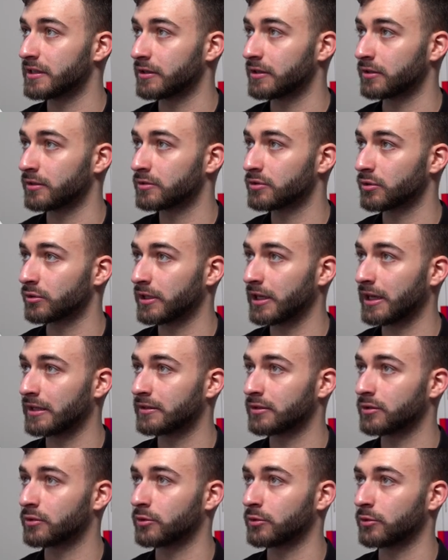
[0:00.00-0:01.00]
so
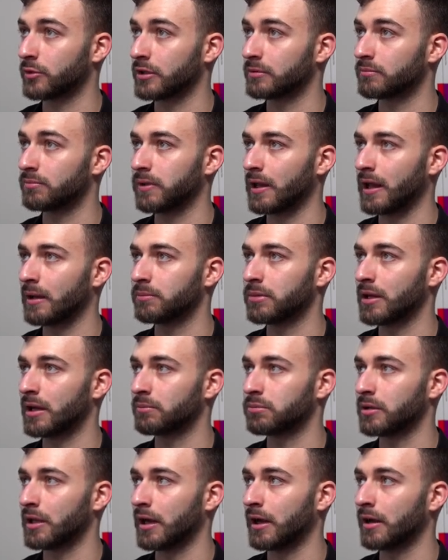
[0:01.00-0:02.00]
category one, blah blah
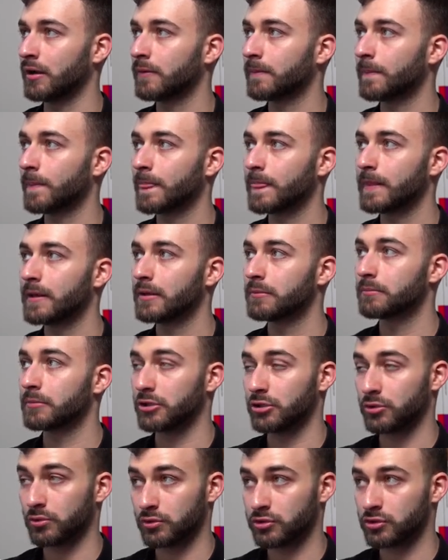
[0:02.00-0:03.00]
blah. But
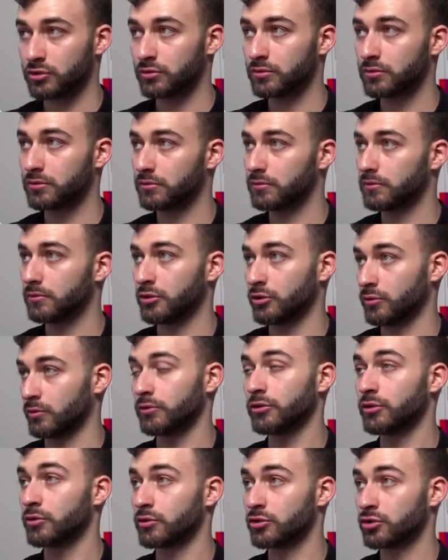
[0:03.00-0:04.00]
you will soon you
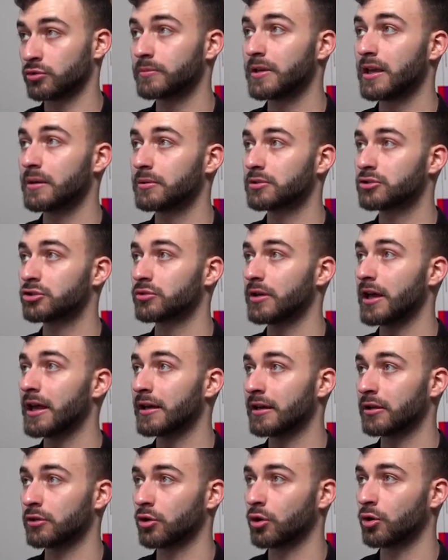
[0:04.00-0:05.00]
you will soon be able to
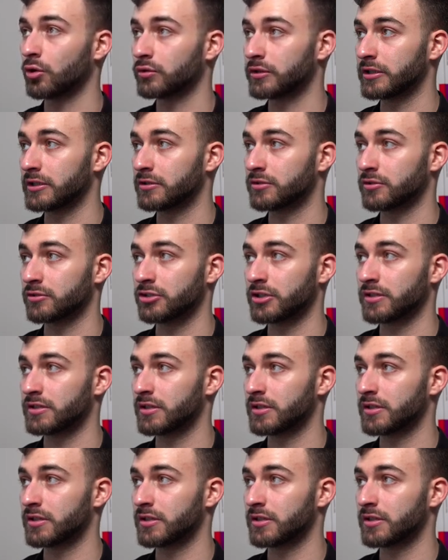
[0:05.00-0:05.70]
edit all these to just say